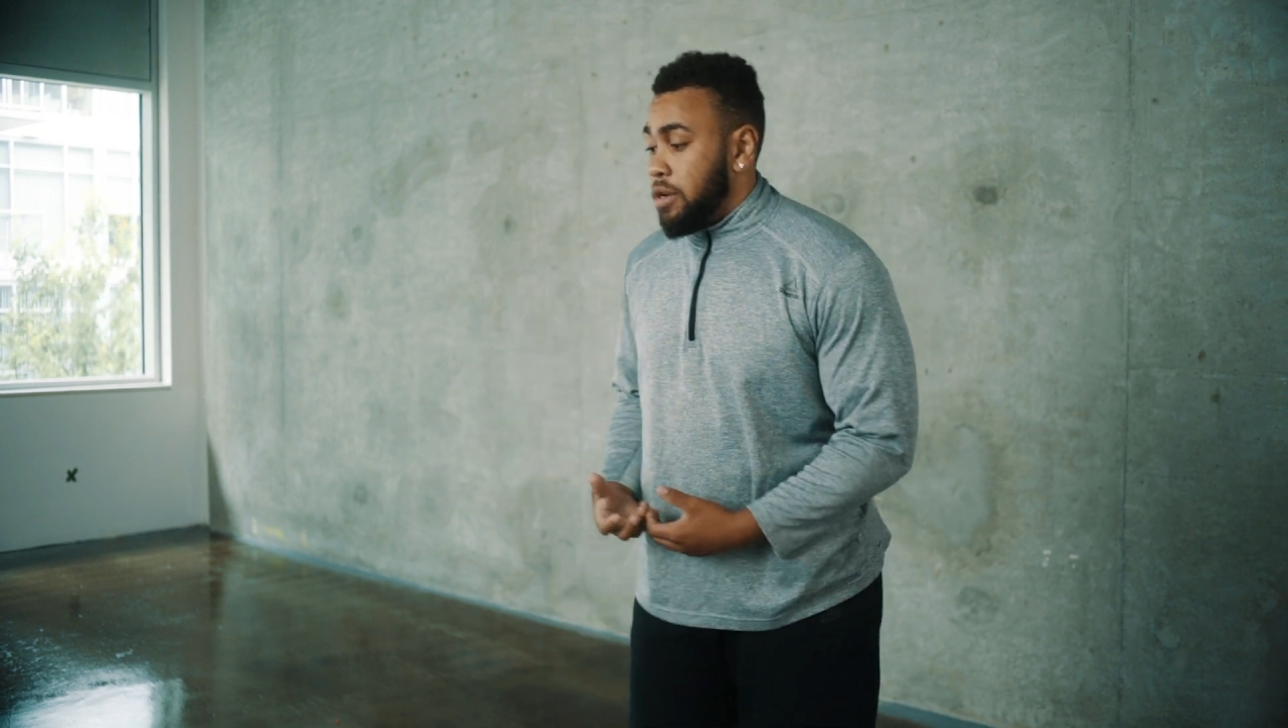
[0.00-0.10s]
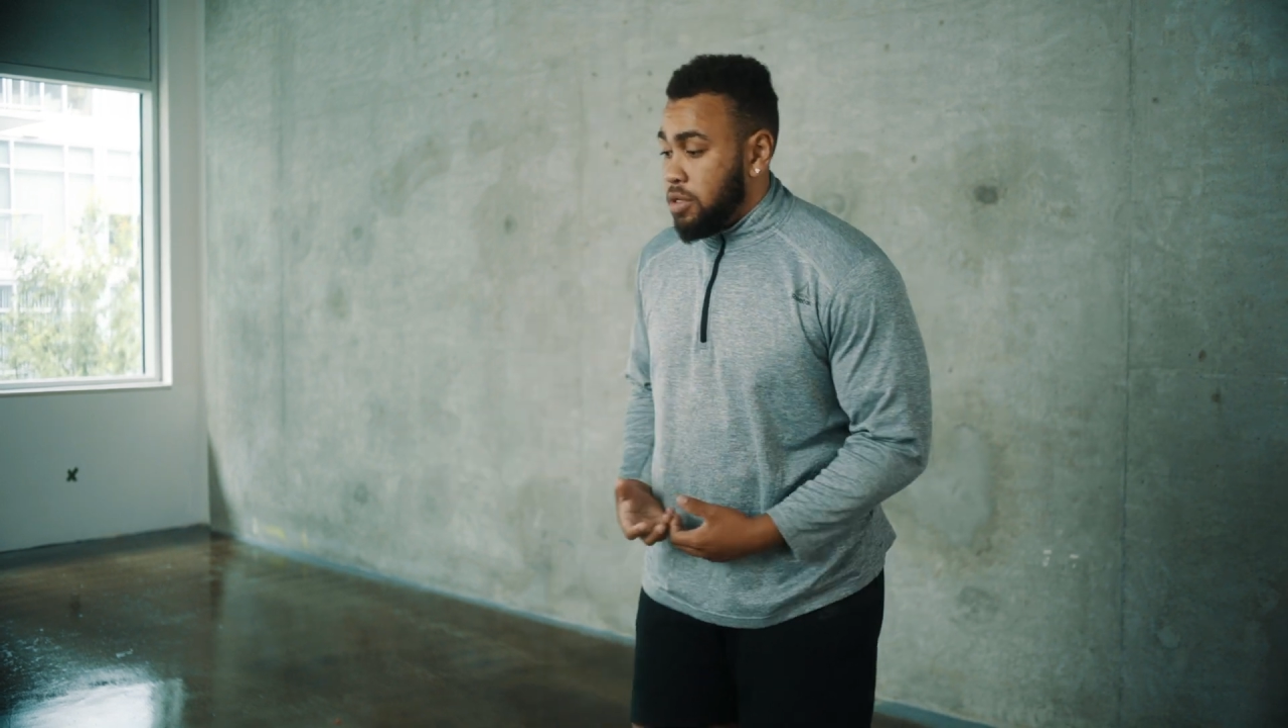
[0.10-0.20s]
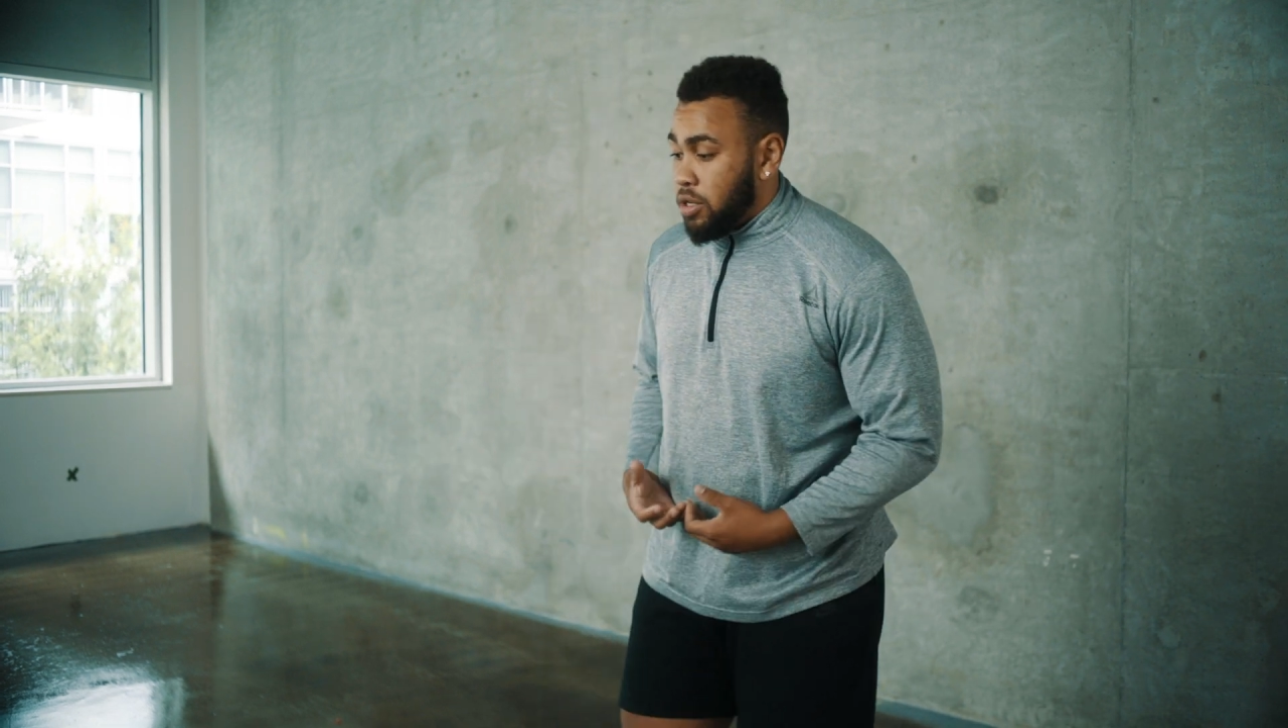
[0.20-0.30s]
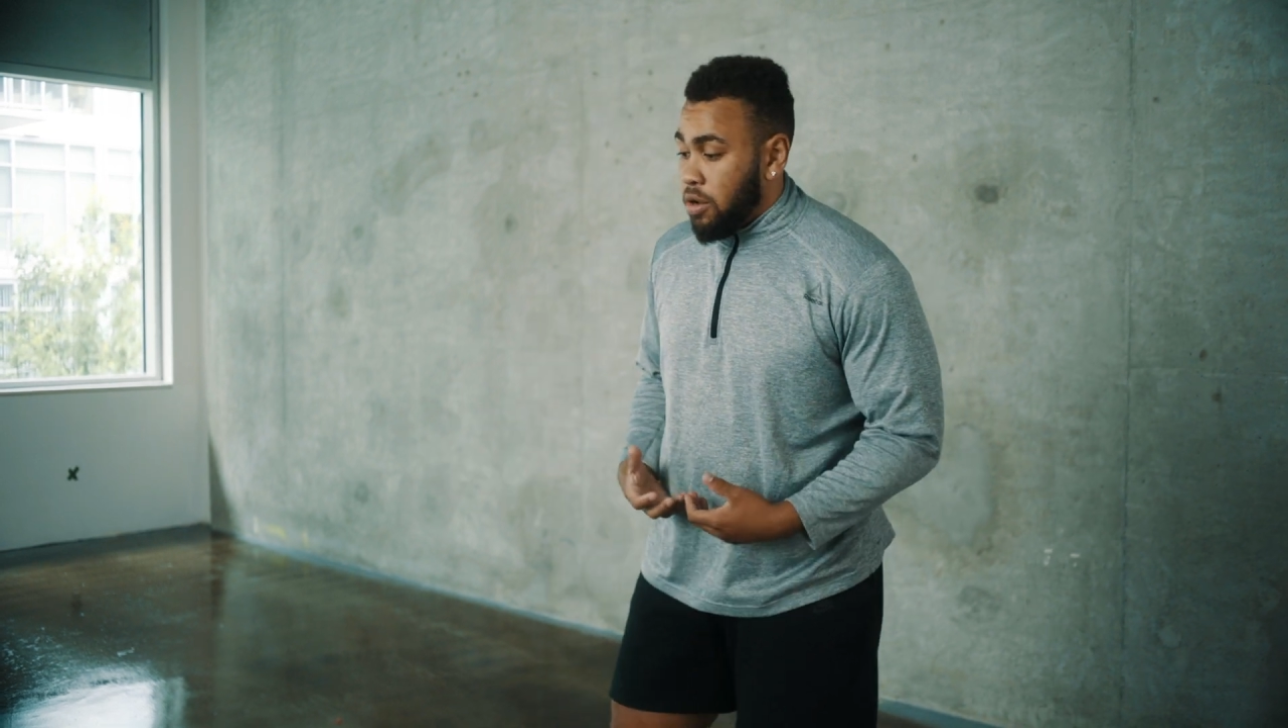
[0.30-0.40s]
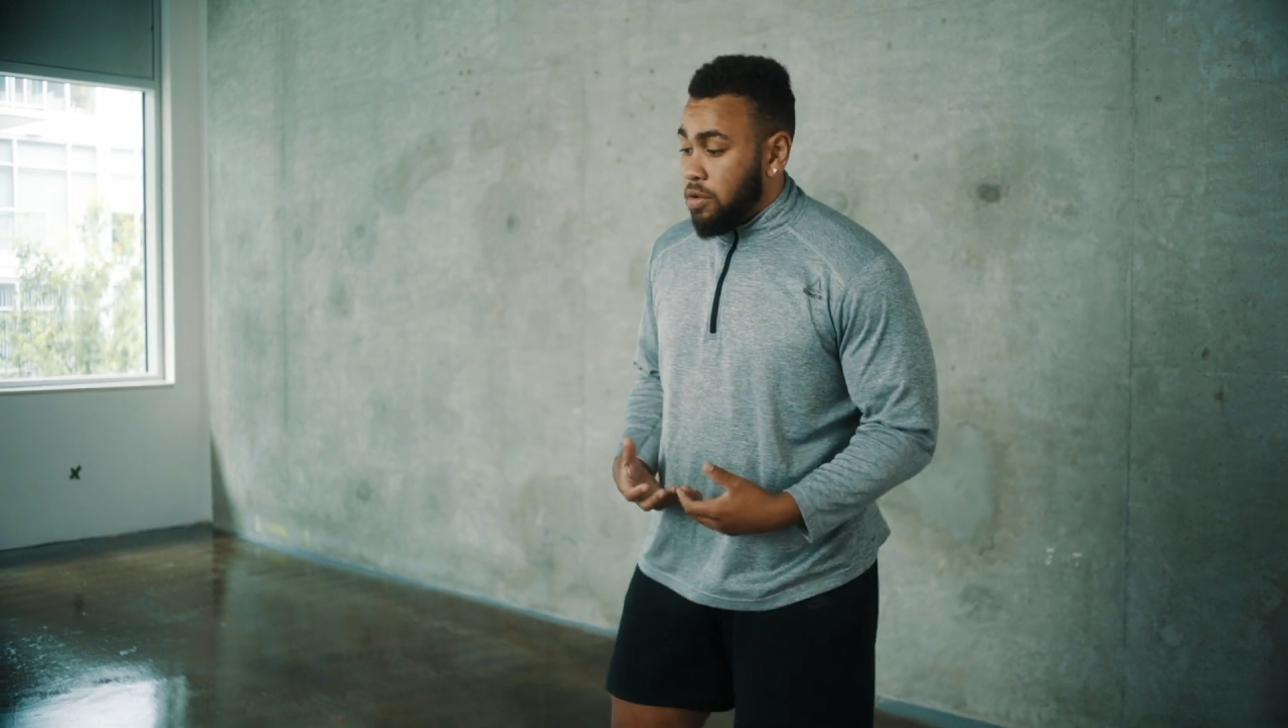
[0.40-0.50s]

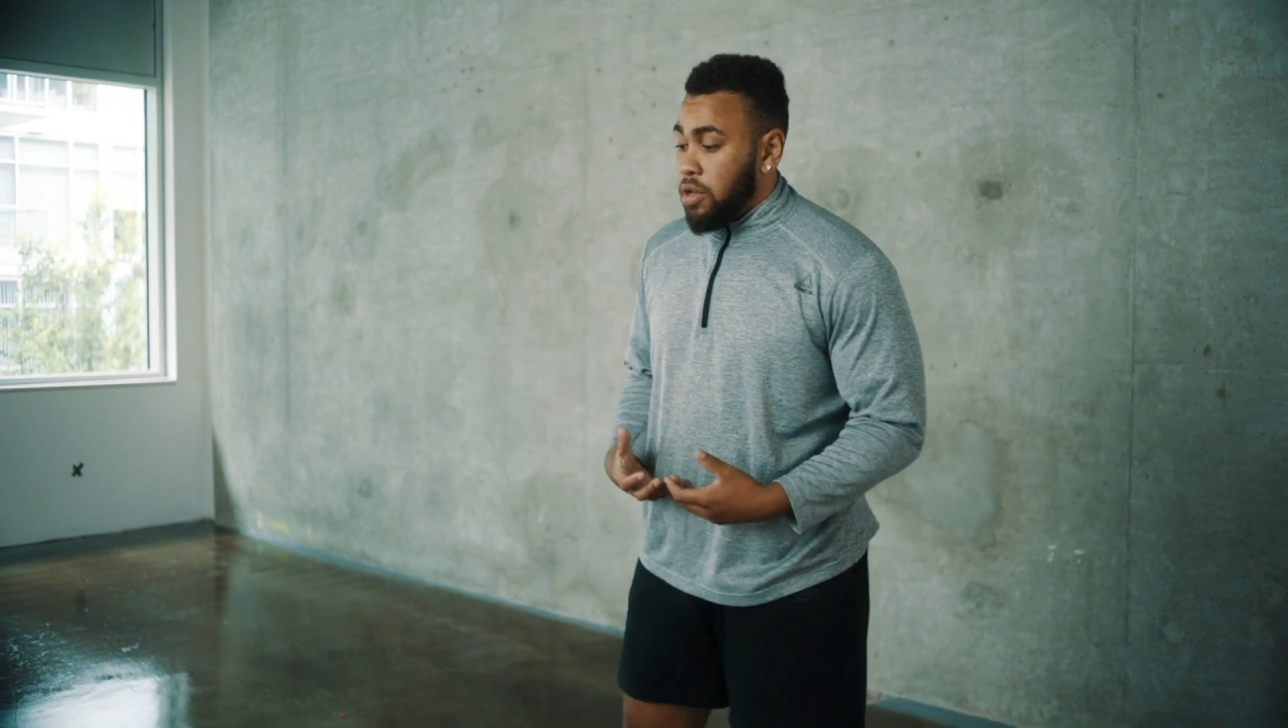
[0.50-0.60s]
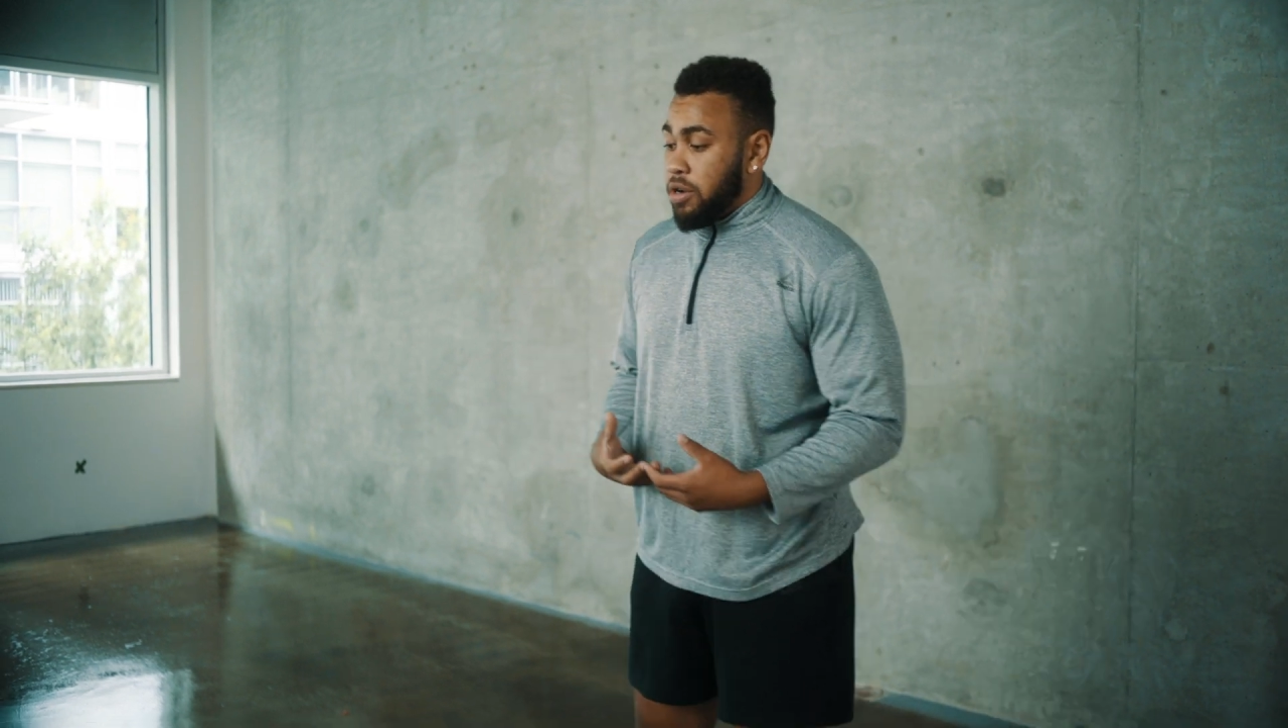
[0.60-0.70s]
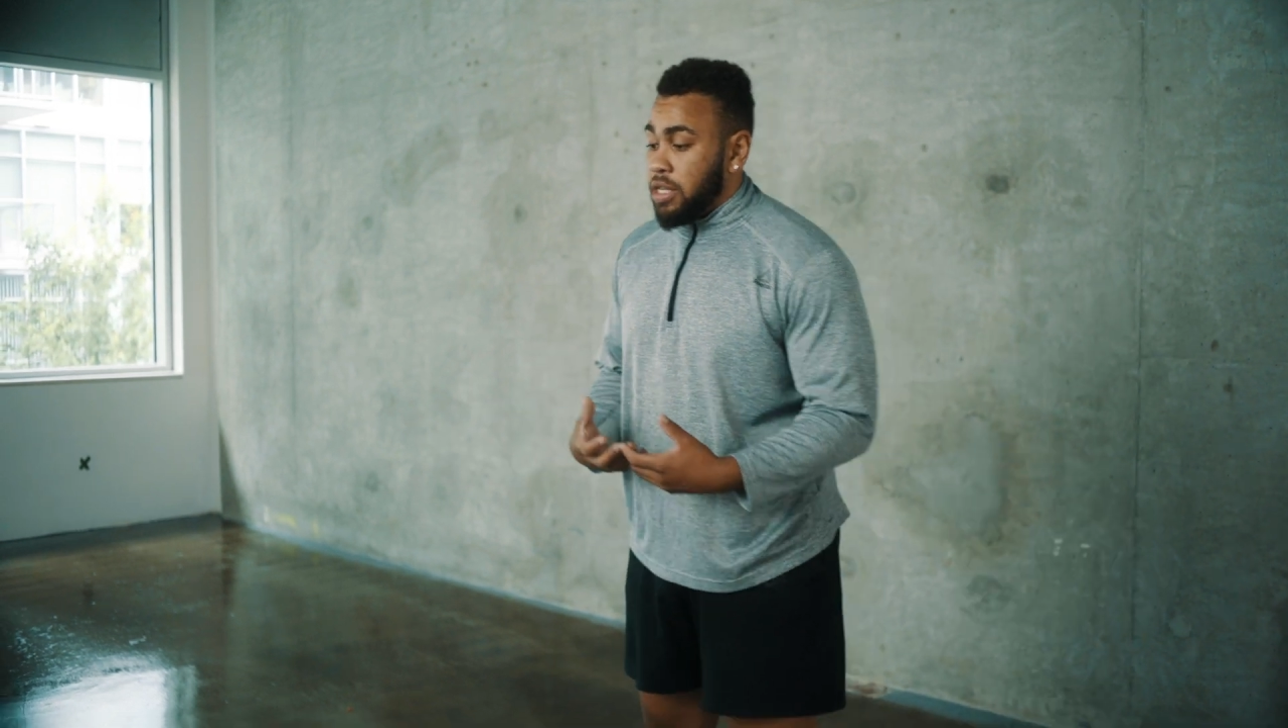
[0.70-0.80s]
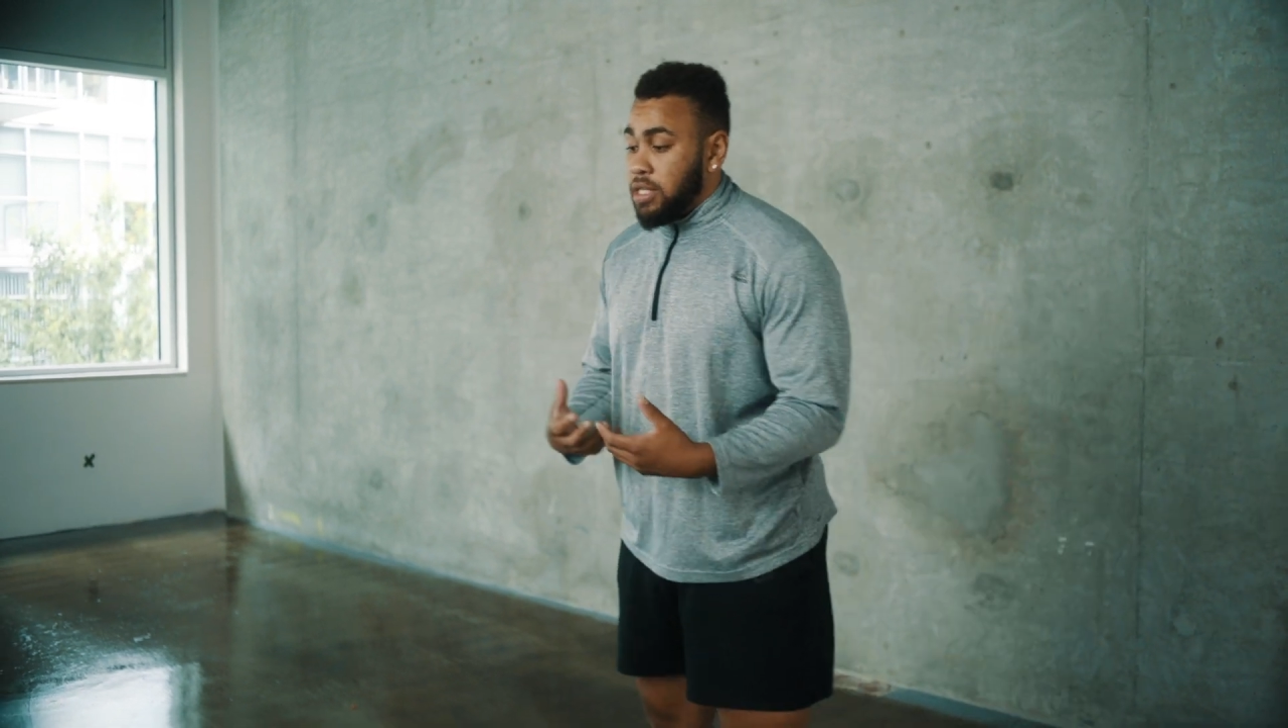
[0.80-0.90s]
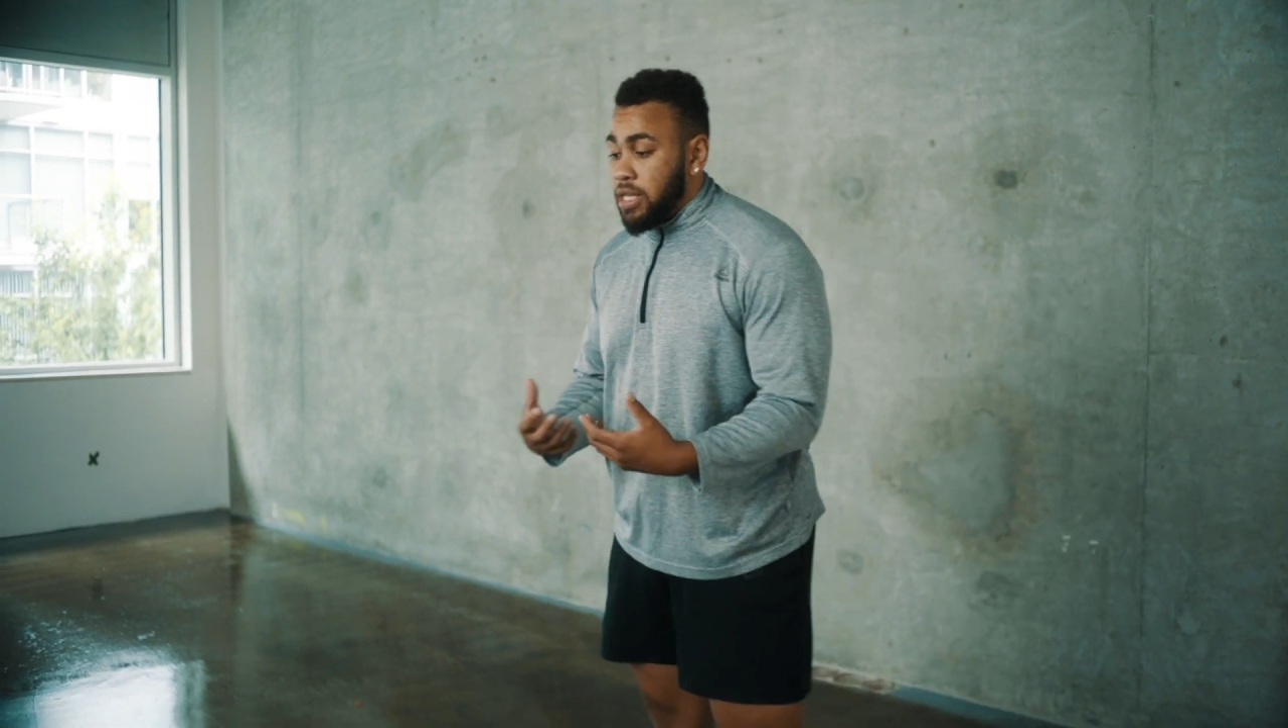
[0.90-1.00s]
So you're
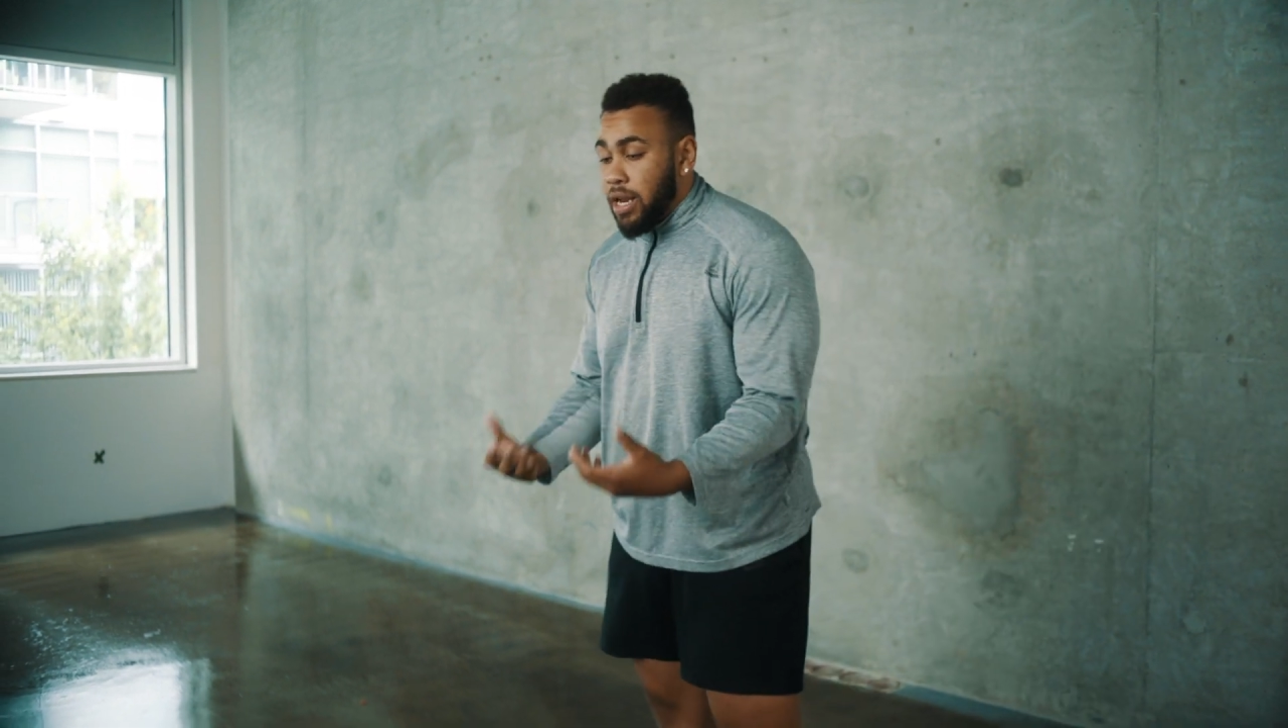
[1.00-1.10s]
gonna set